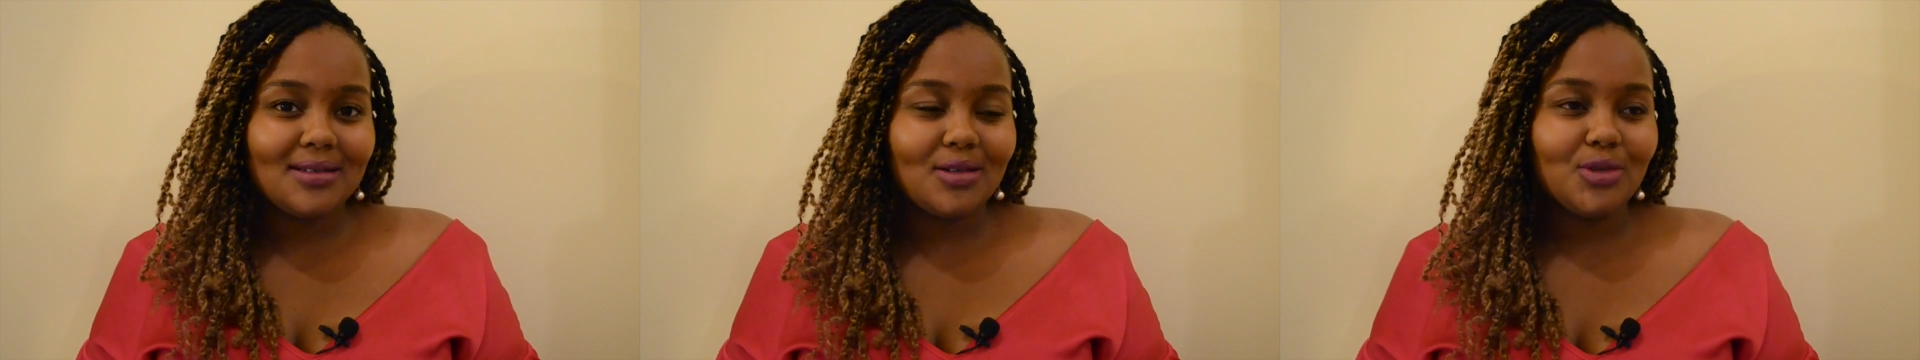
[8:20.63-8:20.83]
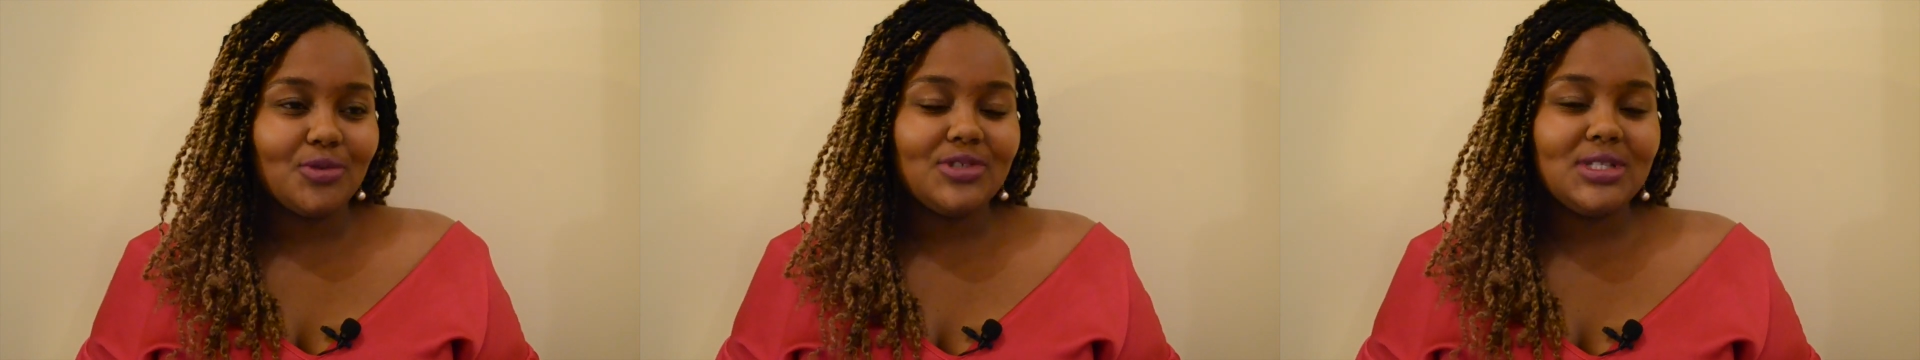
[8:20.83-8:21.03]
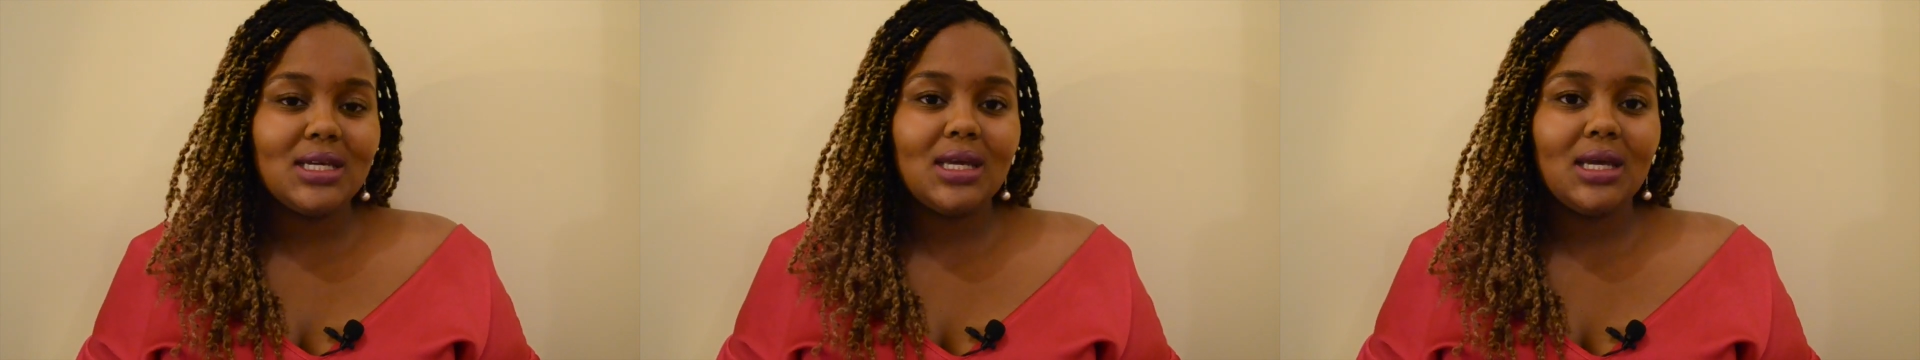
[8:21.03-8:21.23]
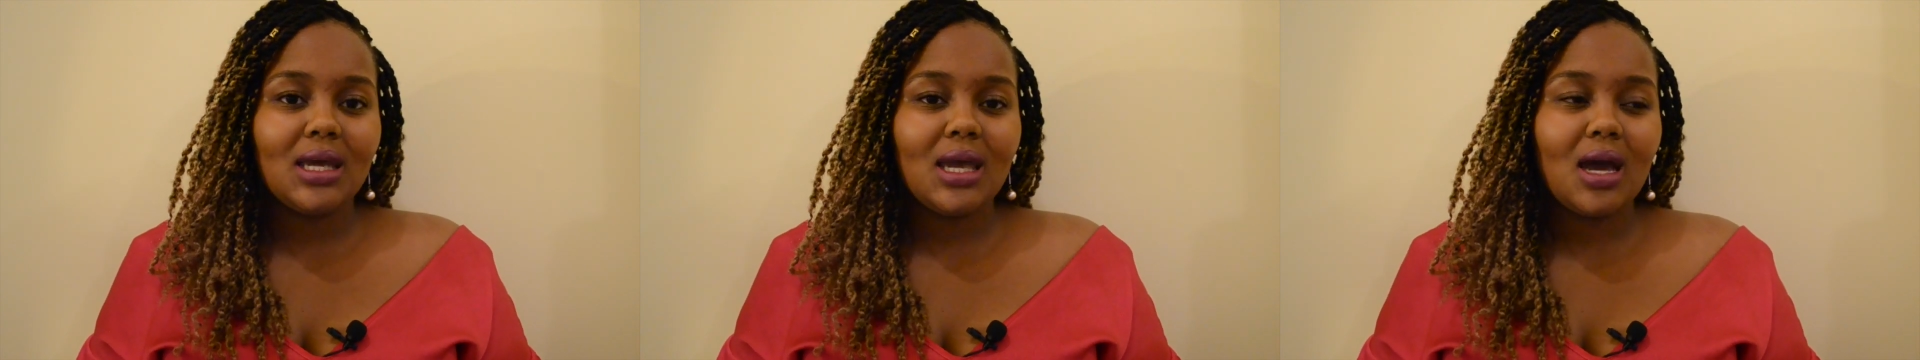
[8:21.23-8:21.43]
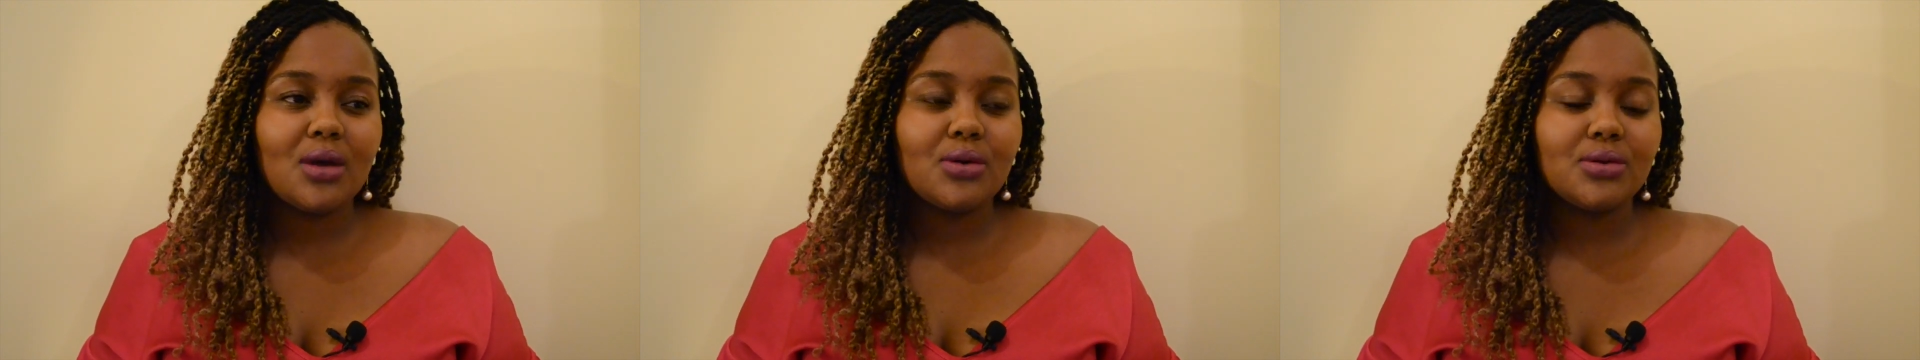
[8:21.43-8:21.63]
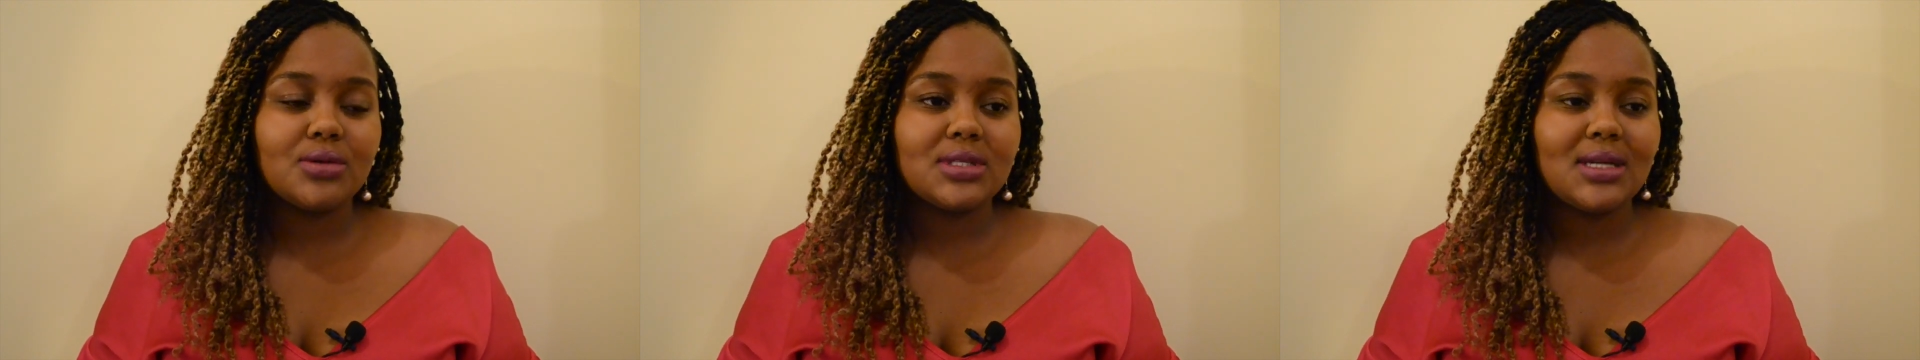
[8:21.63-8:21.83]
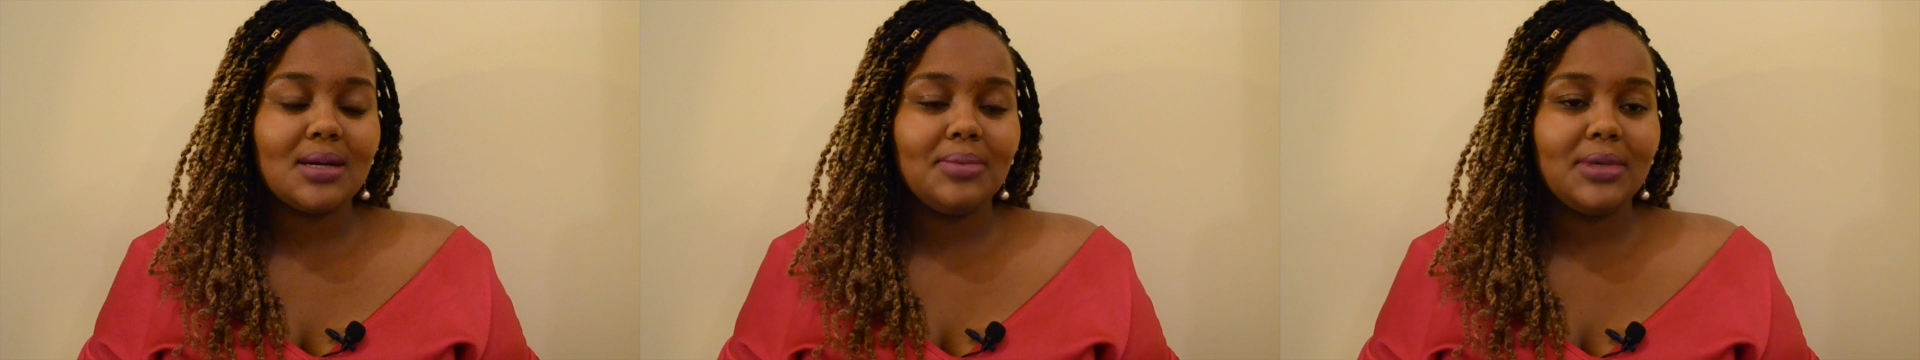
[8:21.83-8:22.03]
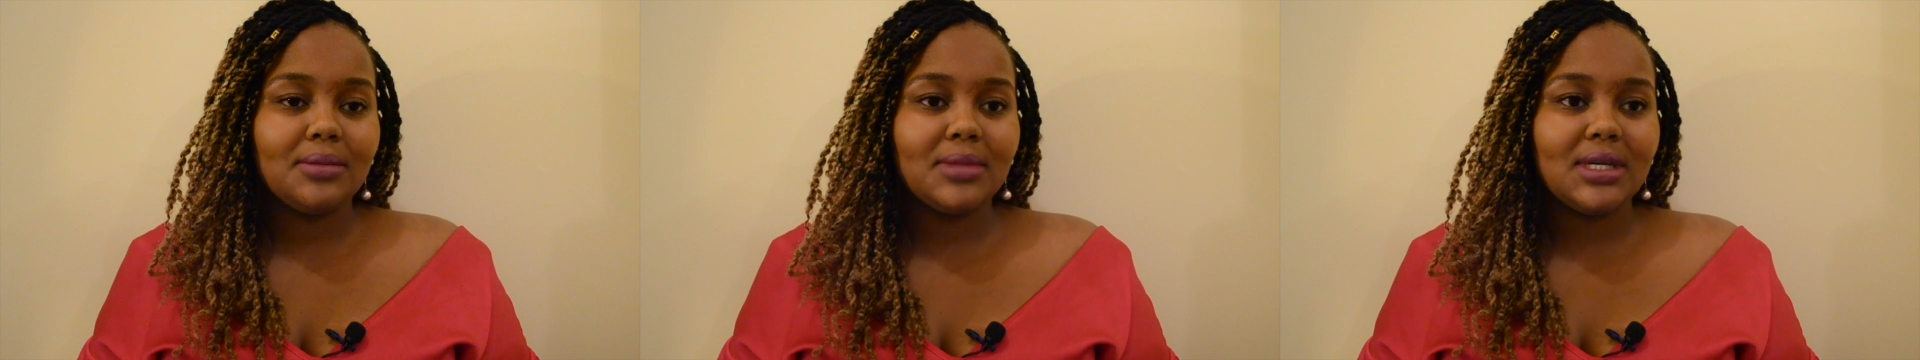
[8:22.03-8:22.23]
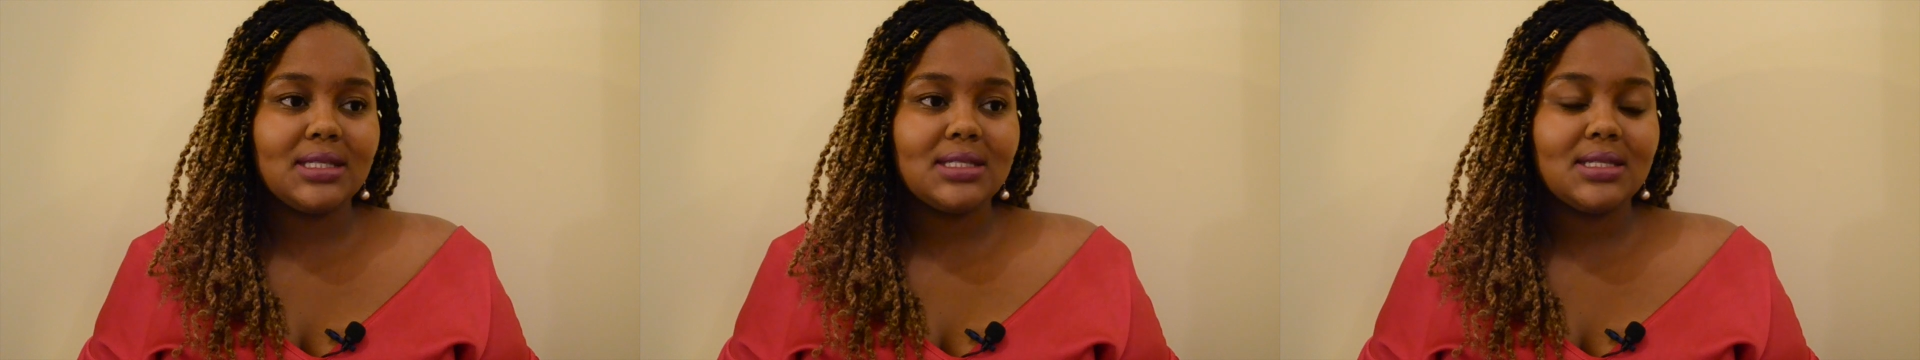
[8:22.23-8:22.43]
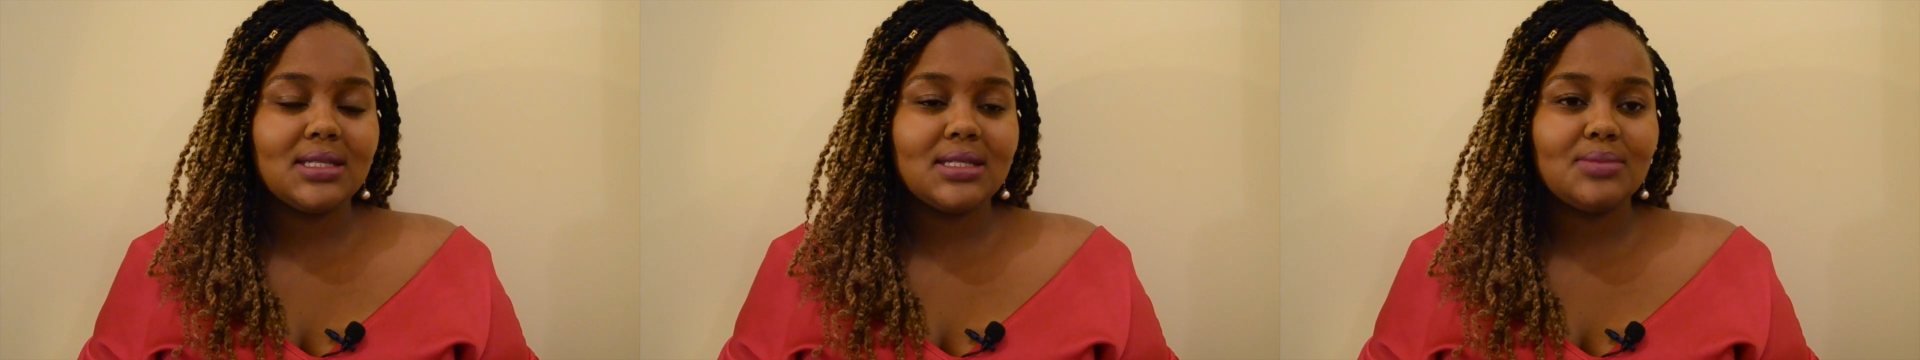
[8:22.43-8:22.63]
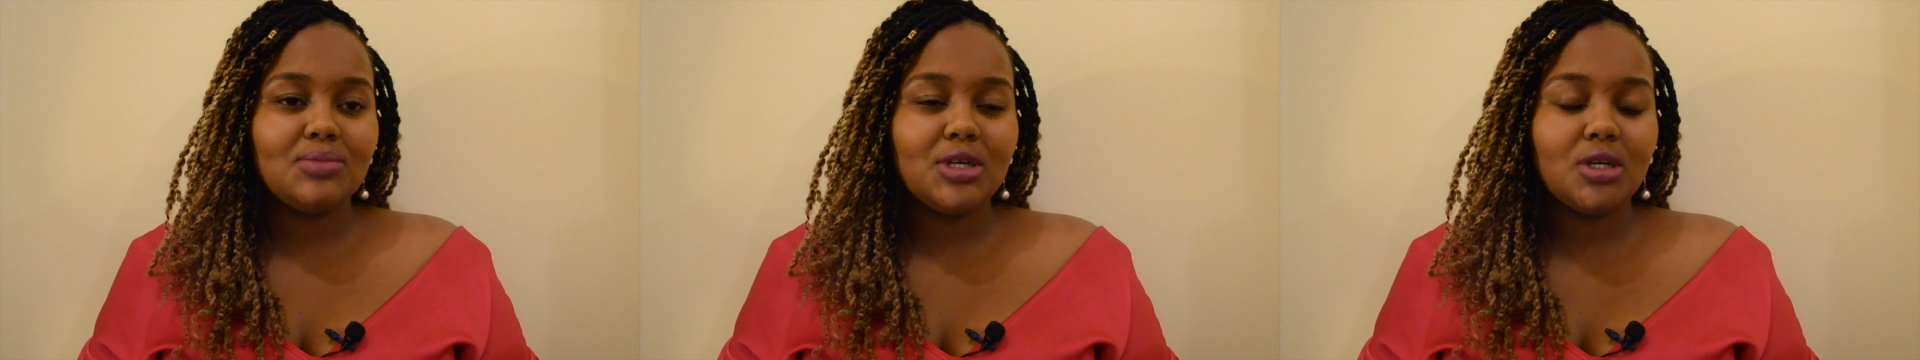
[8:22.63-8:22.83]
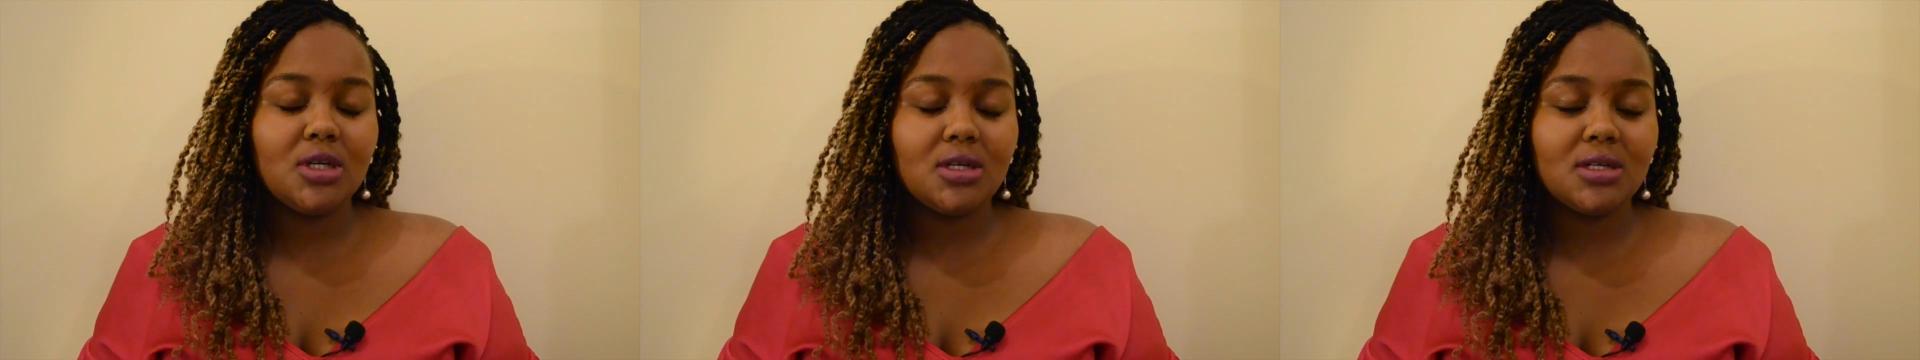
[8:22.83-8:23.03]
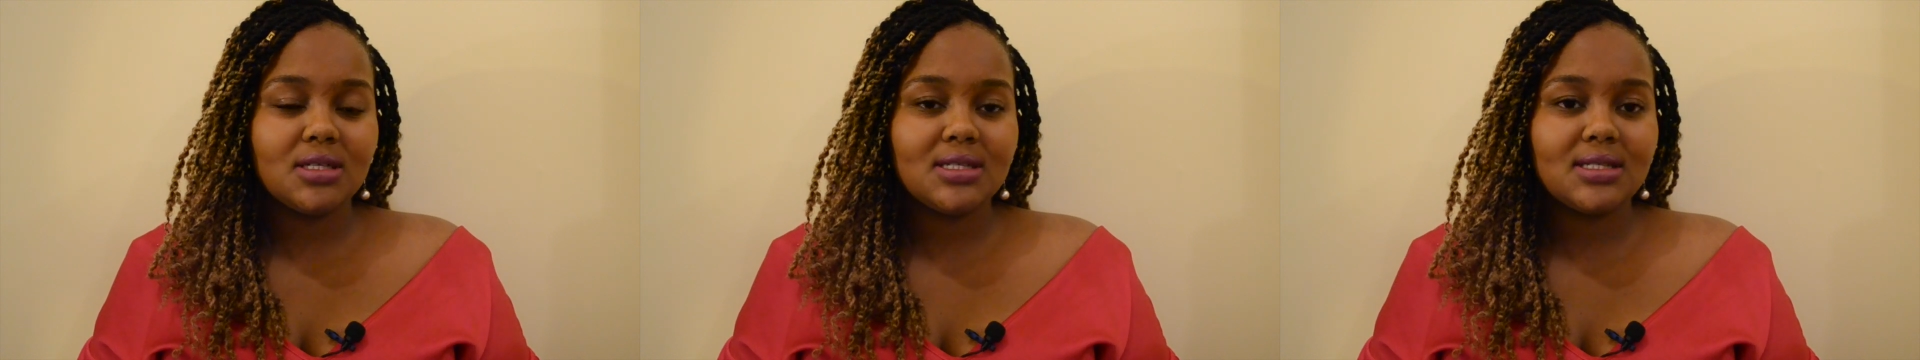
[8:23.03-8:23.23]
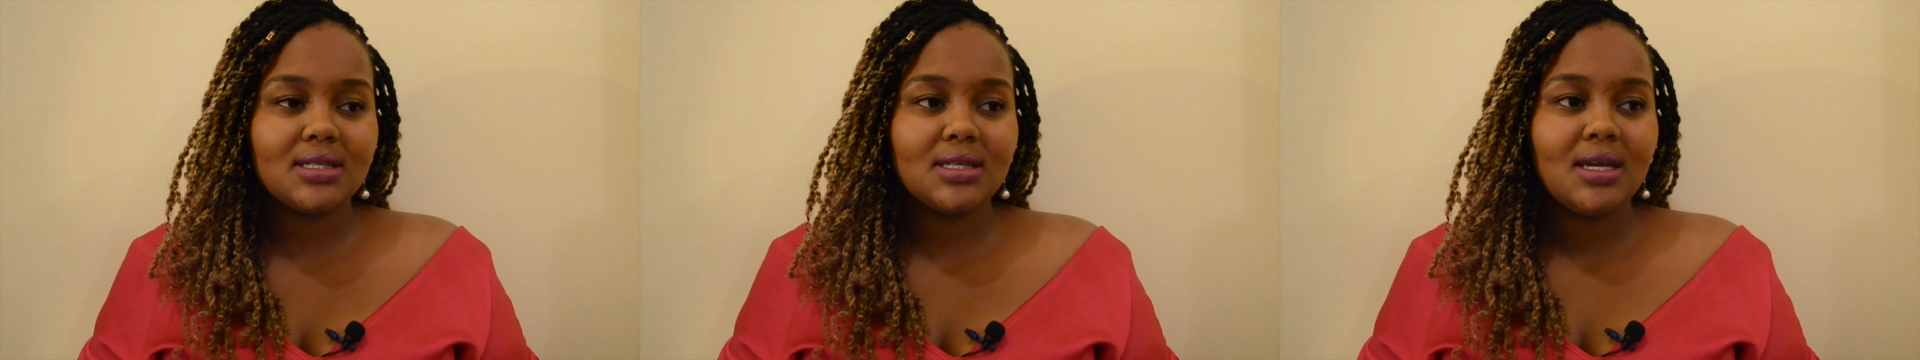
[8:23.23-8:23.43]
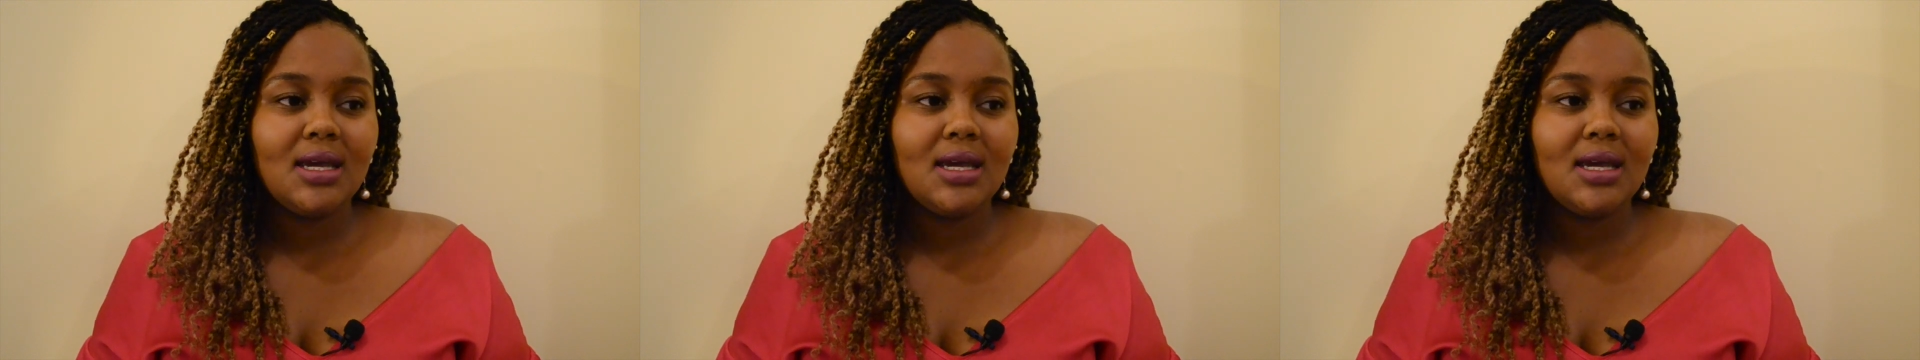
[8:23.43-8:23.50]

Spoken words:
of taking hair growth supplements is because